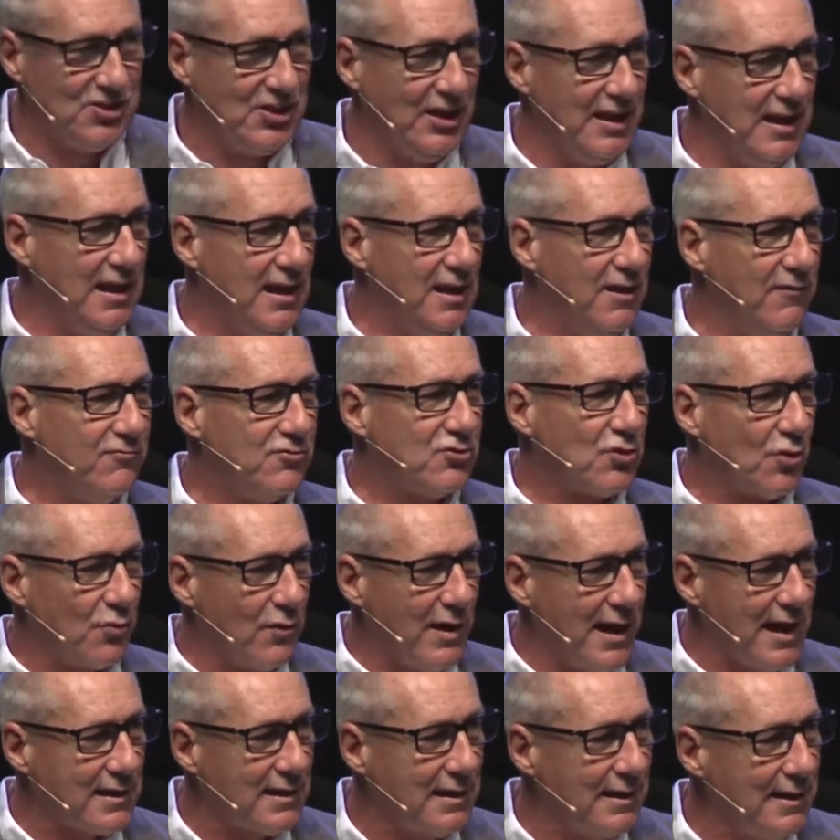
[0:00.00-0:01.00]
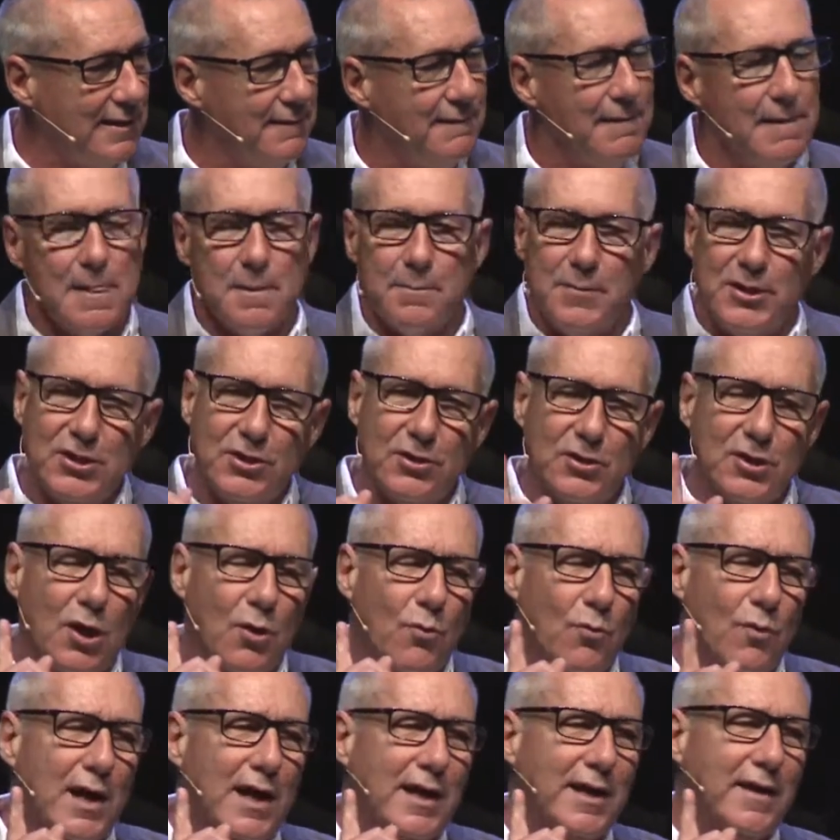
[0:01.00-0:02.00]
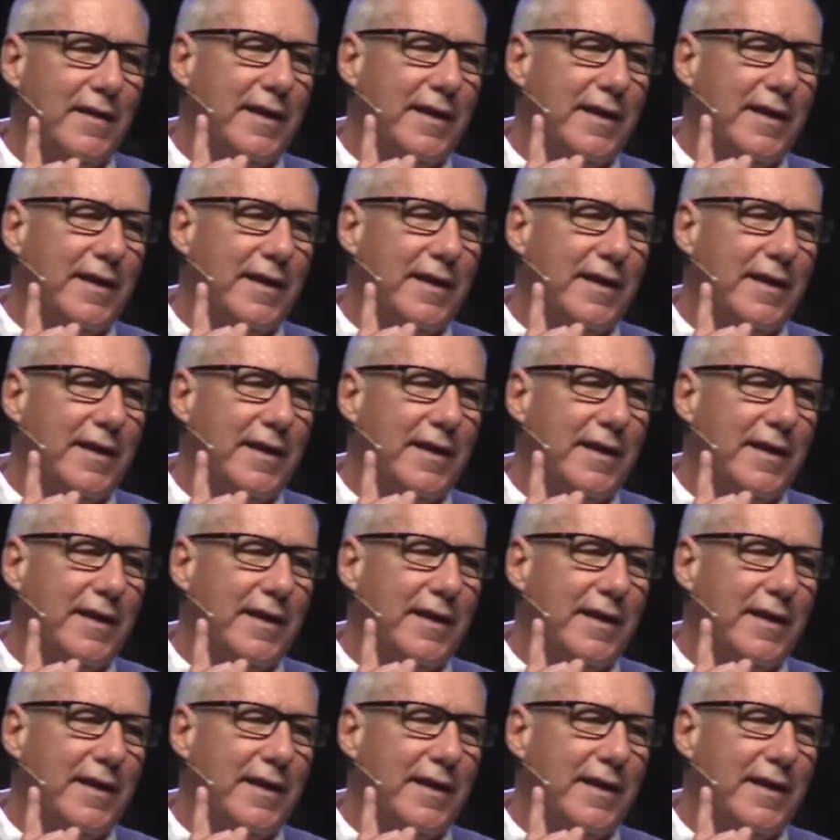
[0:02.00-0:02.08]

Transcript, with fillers: Eve directly, but you know what?